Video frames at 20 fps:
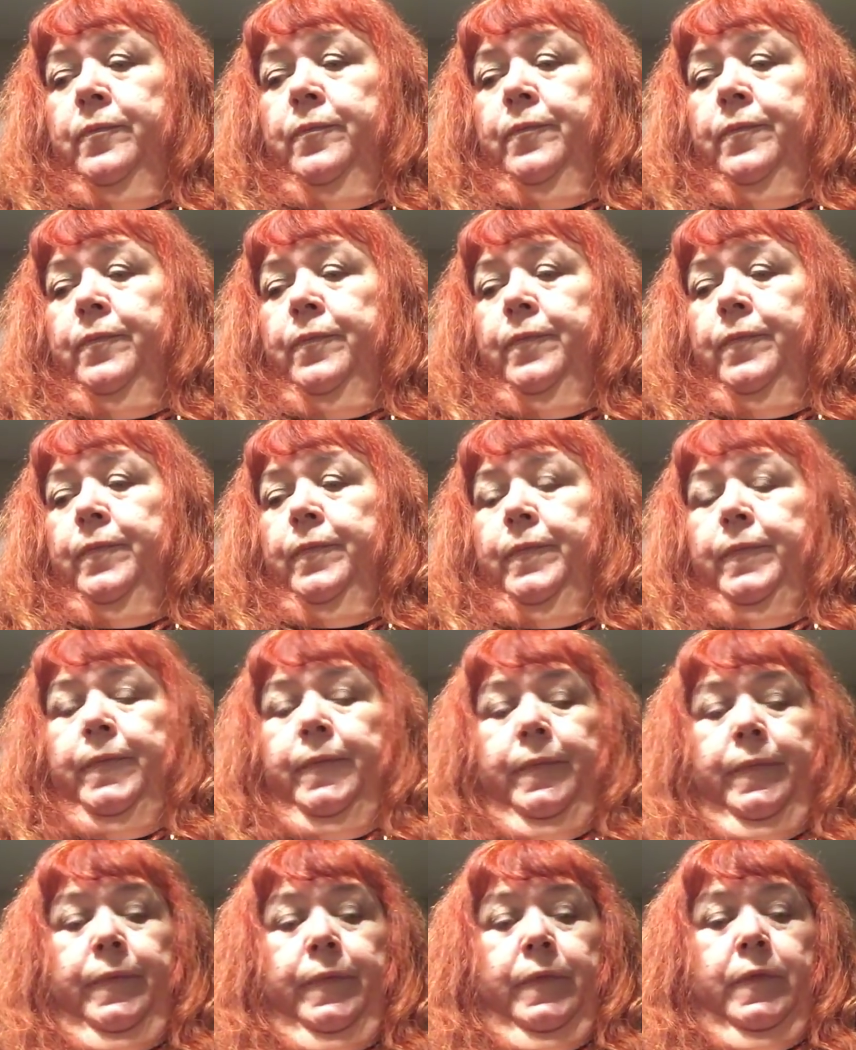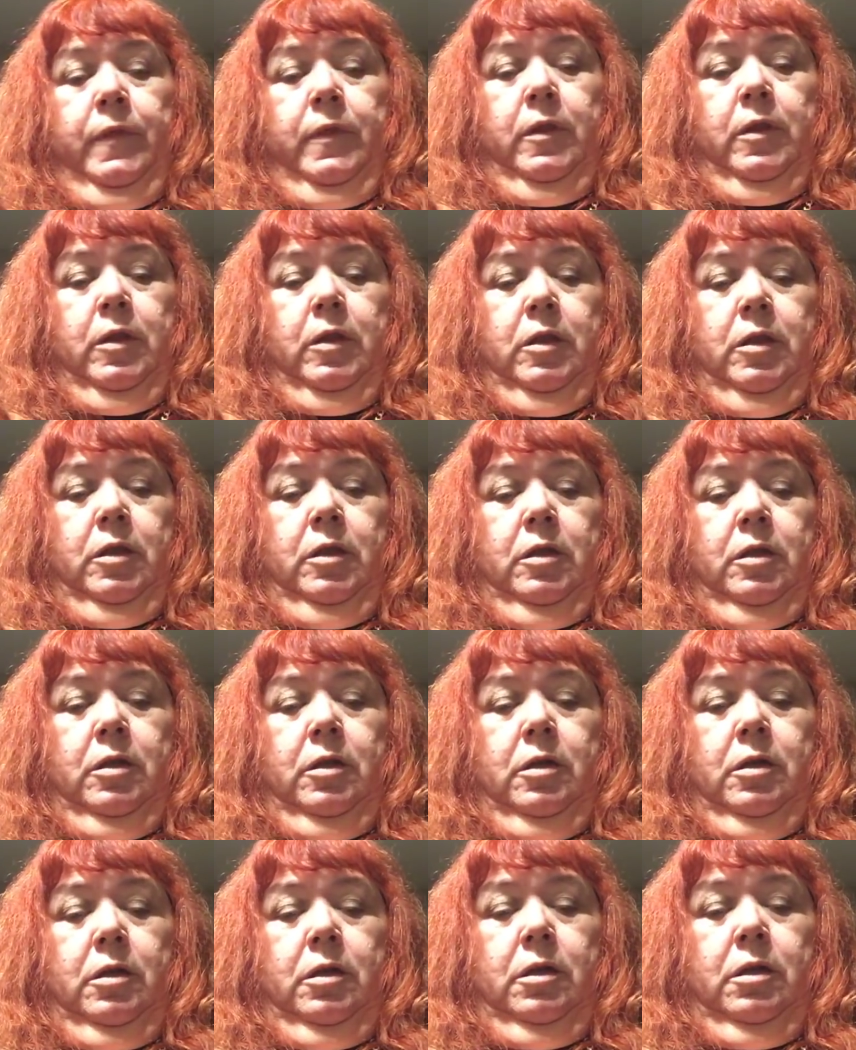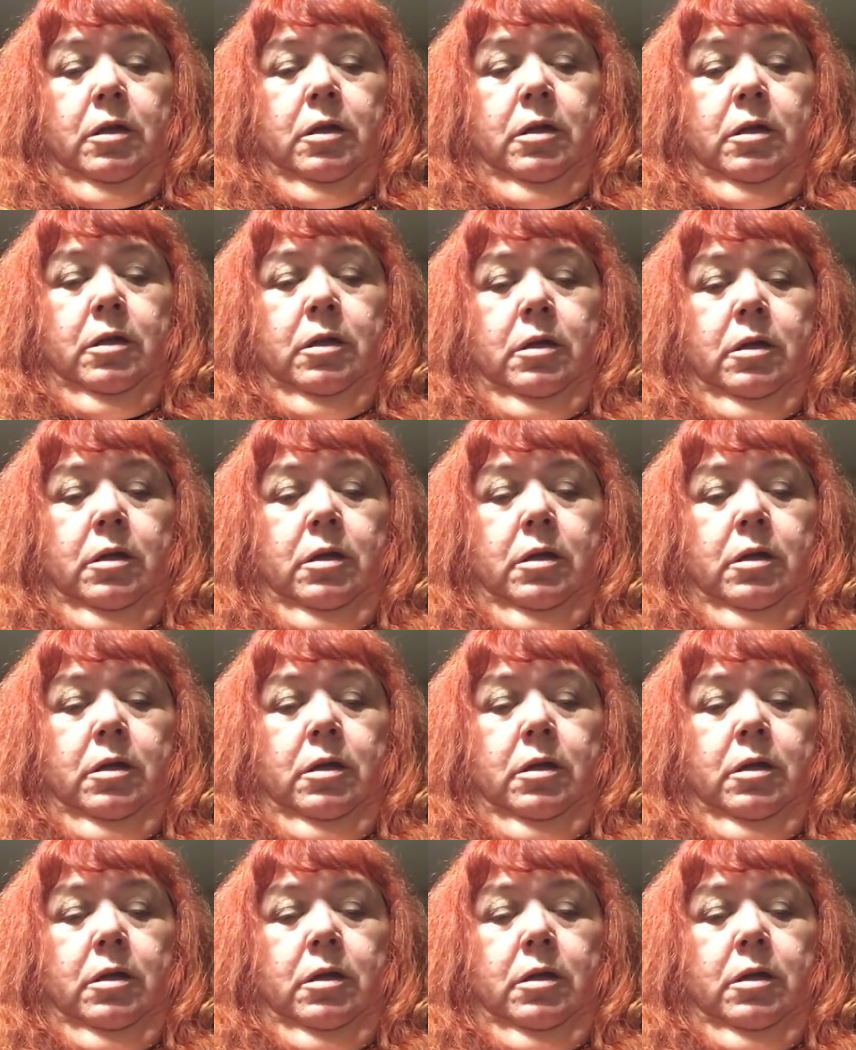Nothing is said.